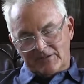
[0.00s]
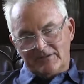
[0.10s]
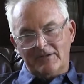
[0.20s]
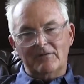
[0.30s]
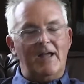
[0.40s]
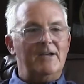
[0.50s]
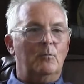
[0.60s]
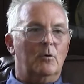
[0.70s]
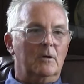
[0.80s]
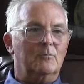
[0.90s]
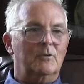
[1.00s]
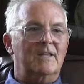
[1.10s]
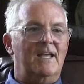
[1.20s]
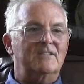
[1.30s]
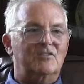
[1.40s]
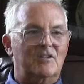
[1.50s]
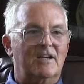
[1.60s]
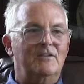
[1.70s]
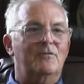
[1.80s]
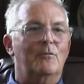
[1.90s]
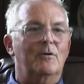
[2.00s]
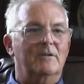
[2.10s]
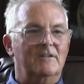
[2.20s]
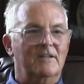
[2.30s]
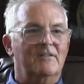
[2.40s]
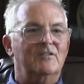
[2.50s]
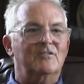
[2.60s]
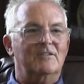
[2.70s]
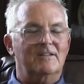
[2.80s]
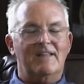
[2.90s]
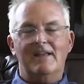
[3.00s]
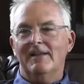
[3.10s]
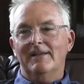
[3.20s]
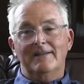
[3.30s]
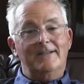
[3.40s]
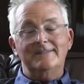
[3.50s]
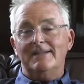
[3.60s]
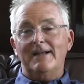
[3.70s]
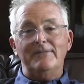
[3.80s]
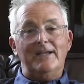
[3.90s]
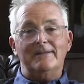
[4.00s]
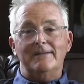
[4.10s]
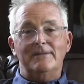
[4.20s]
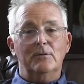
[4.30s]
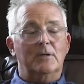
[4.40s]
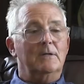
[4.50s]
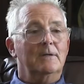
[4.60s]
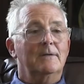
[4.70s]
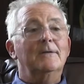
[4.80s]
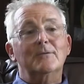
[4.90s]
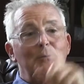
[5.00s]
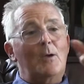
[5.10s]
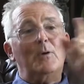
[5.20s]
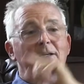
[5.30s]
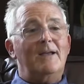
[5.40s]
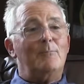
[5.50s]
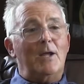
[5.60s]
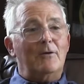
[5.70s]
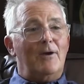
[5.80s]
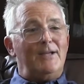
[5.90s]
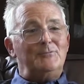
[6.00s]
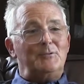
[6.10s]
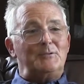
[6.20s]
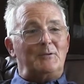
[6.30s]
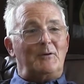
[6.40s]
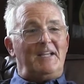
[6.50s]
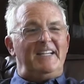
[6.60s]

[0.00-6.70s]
in their line of work, what they had studied for and done this and done that. And I said, I'm not going to do it. So I went and got my graduate degree.